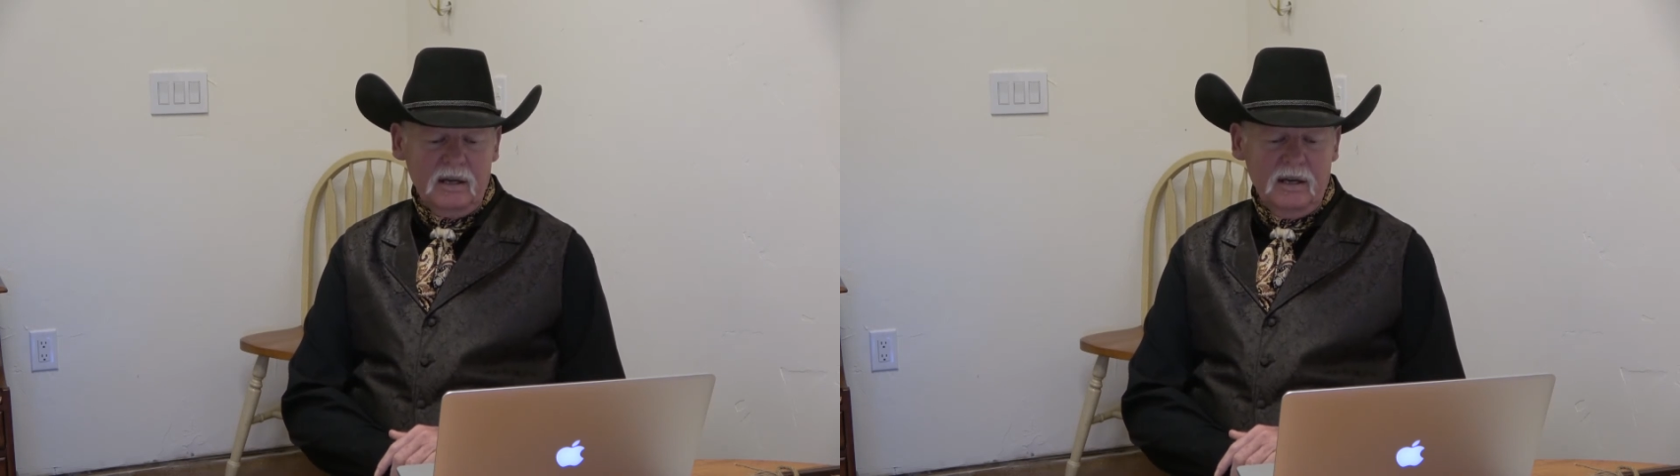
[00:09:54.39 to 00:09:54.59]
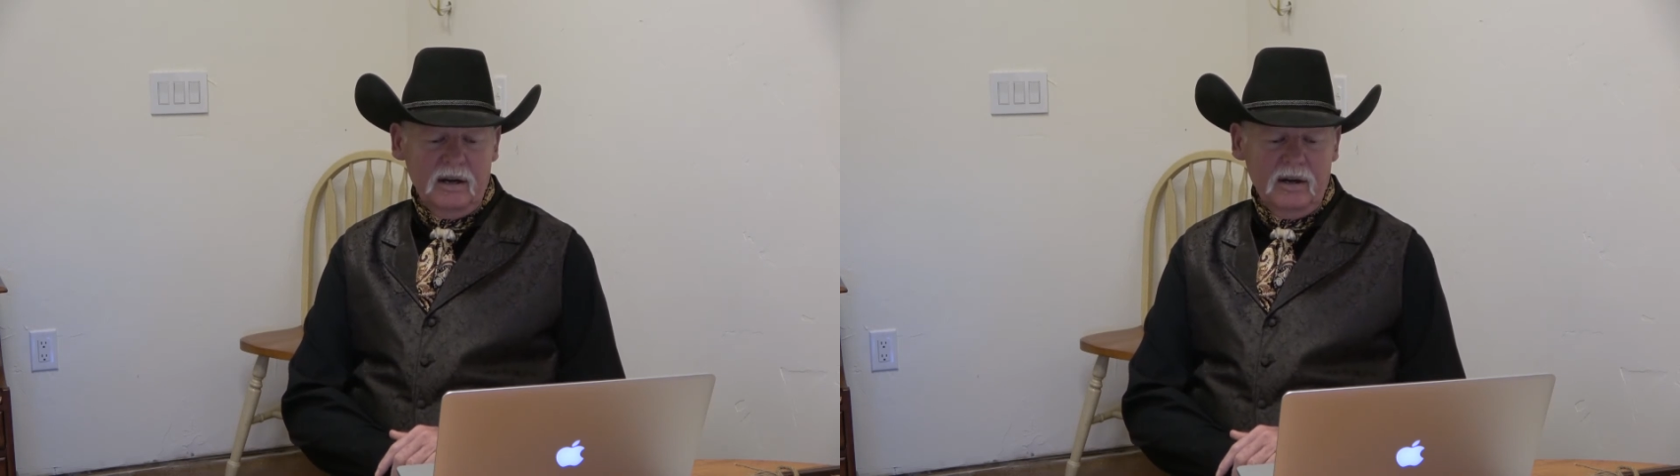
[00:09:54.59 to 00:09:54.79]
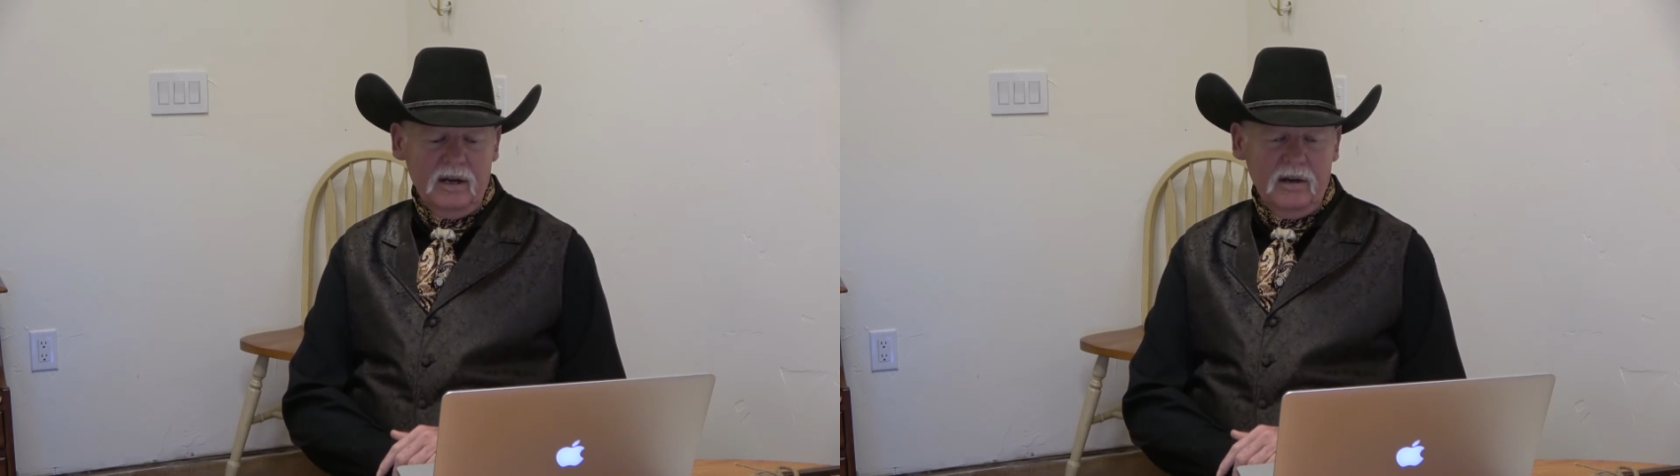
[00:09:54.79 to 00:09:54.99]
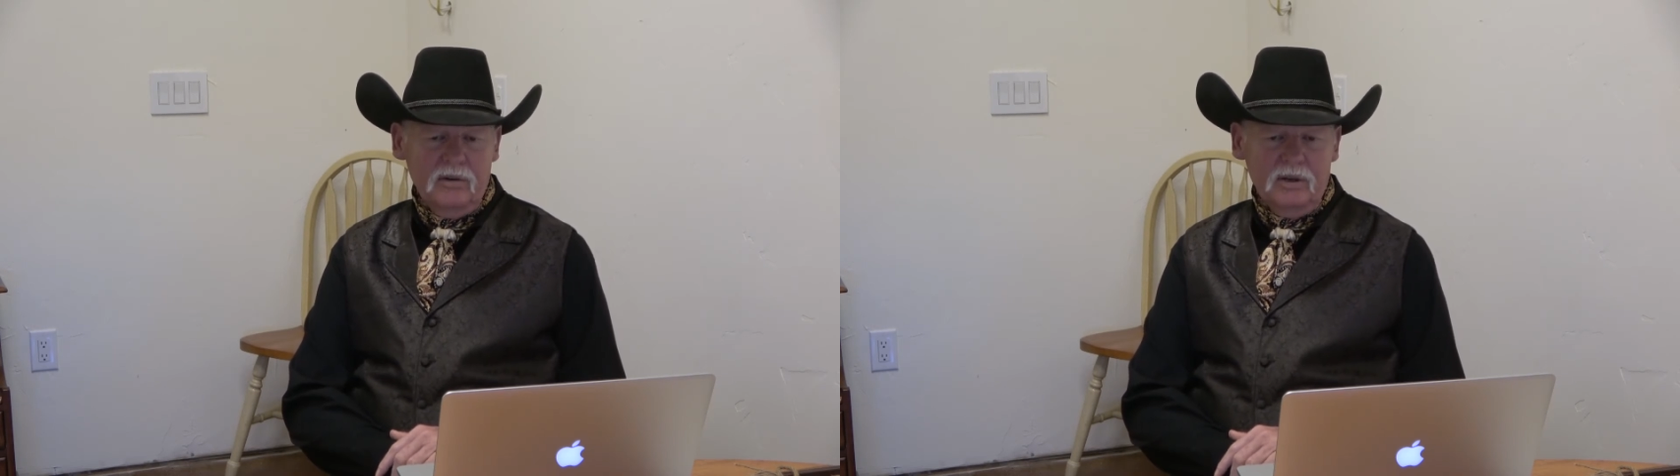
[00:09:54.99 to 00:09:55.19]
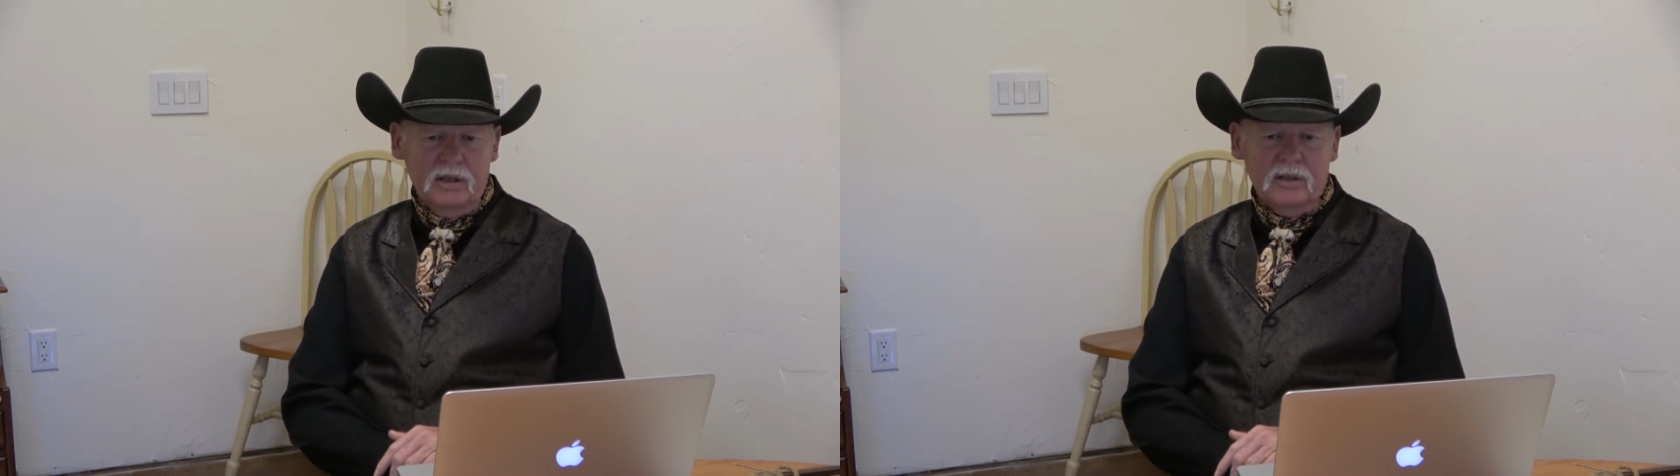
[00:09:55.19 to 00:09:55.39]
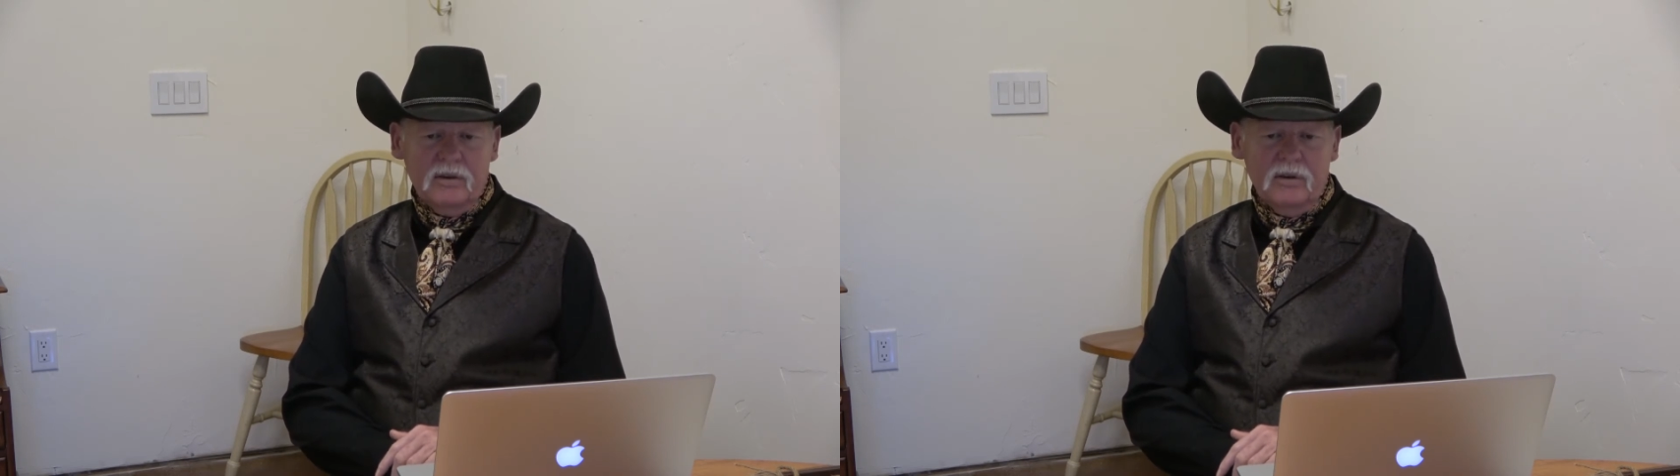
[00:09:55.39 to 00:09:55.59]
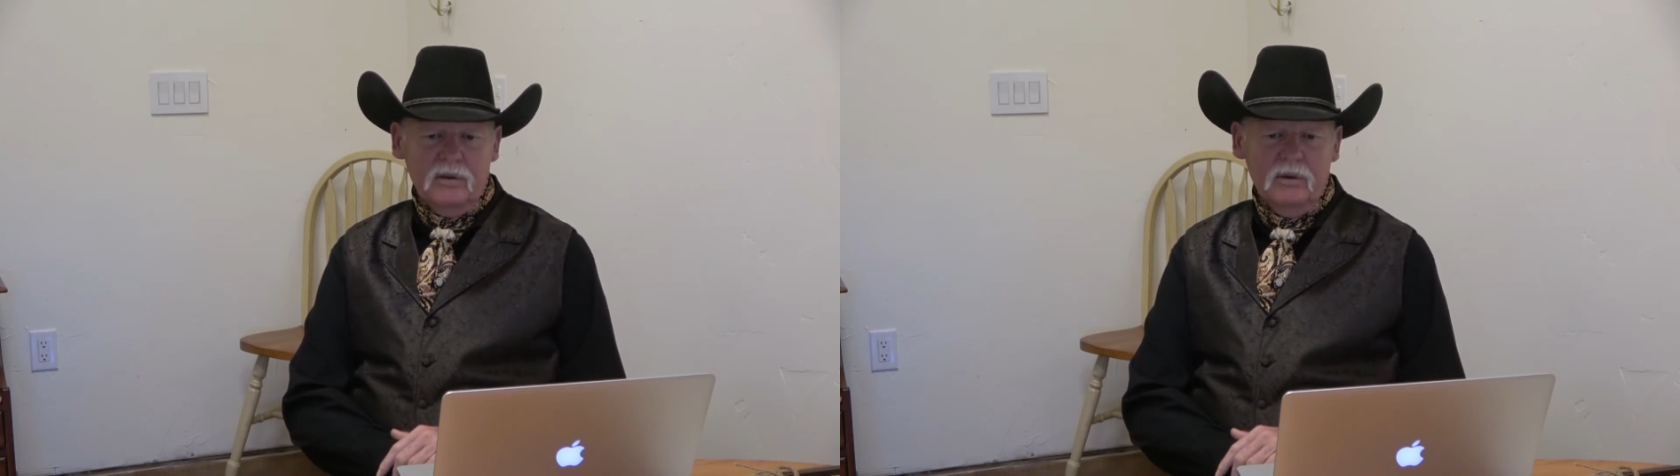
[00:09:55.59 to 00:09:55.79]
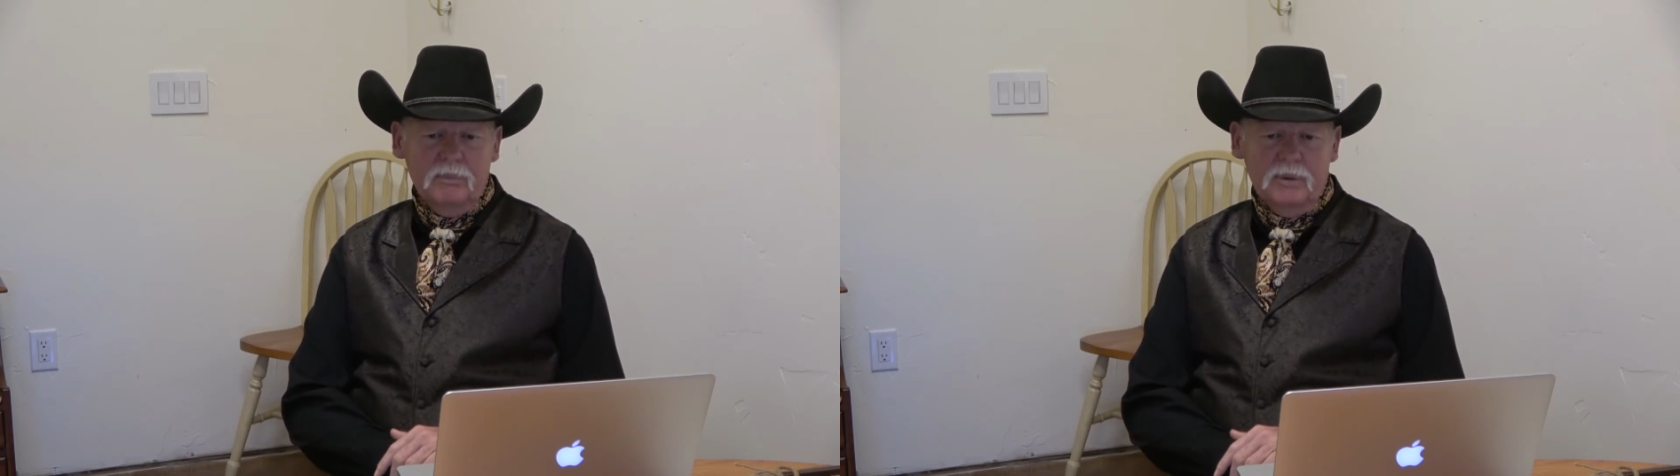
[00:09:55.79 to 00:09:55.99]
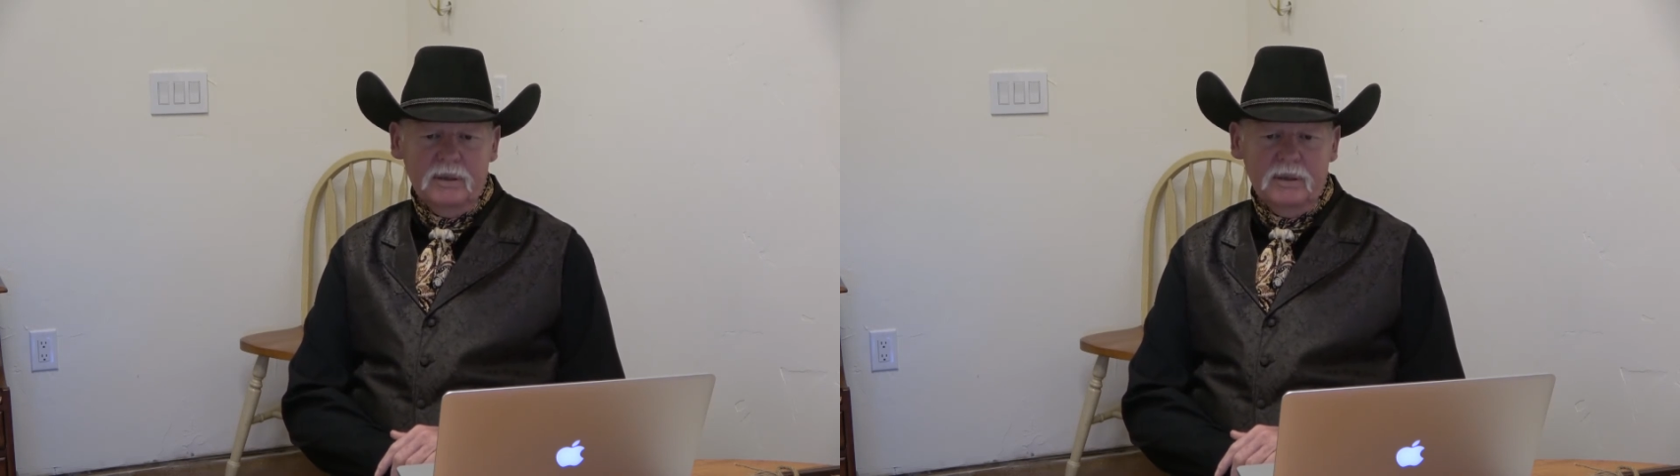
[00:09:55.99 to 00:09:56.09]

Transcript: carrying on in the group.